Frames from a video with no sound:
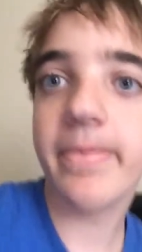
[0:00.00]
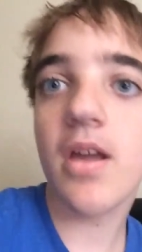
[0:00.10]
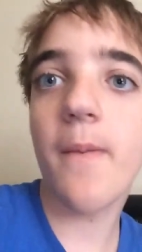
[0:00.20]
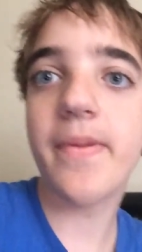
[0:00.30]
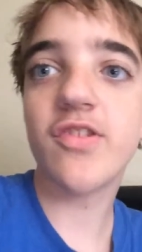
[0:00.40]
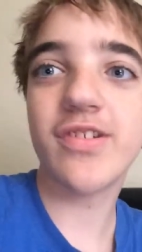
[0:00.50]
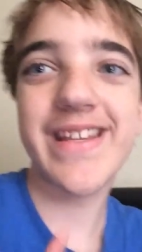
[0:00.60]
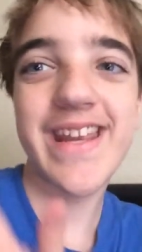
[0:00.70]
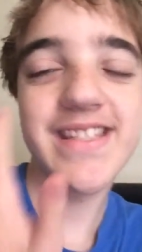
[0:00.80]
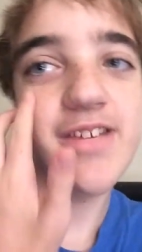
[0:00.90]
Hope you enjoyed
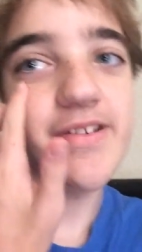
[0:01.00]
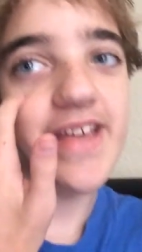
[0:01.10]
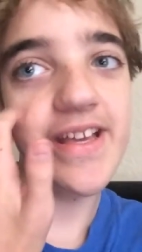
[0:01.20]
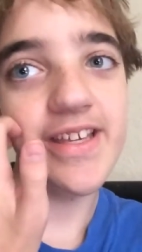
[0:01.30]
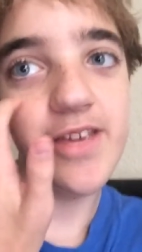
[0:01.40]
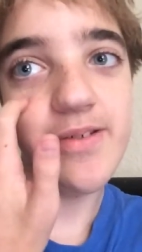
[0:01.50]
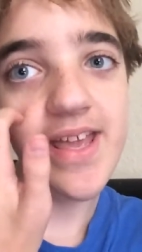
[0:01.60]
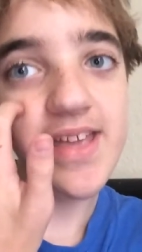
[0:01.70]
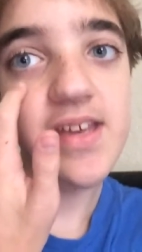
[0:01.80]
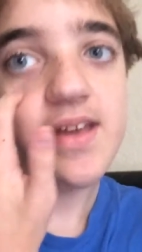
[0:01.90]
today's
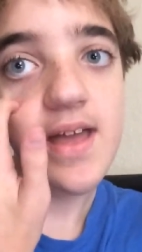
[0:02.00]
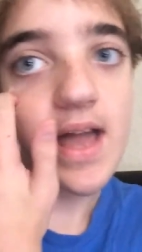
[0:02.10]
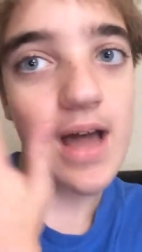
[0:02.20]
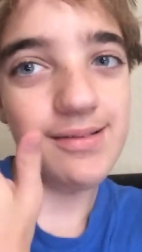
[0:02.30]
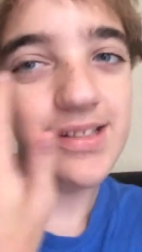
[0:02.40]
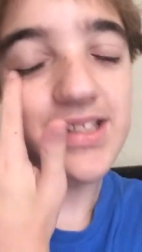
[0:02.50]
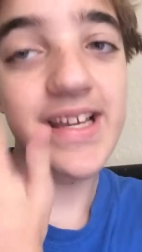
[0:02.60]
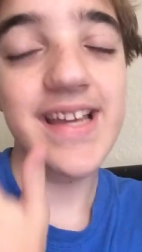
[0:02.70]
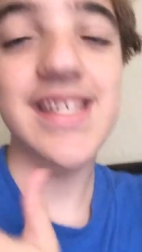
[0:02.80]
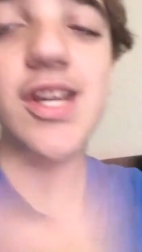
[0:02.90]
Q&A. I'll talk to you
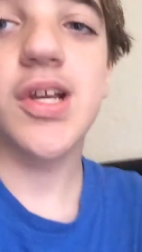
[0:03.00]
guys later.